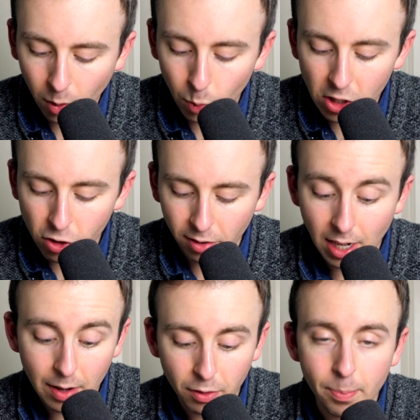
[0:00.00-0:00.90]
We just
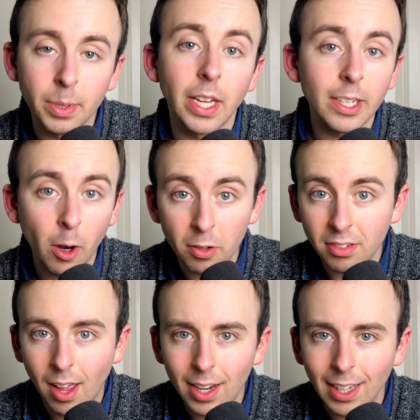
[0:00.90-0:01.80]
have to plug our
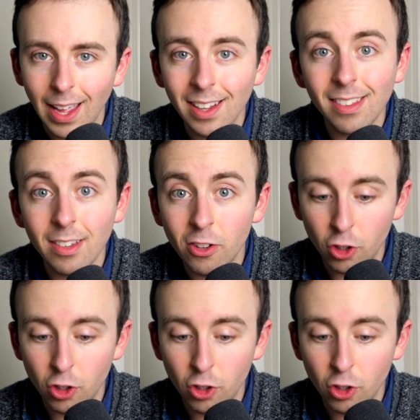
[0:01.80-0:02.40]
side length,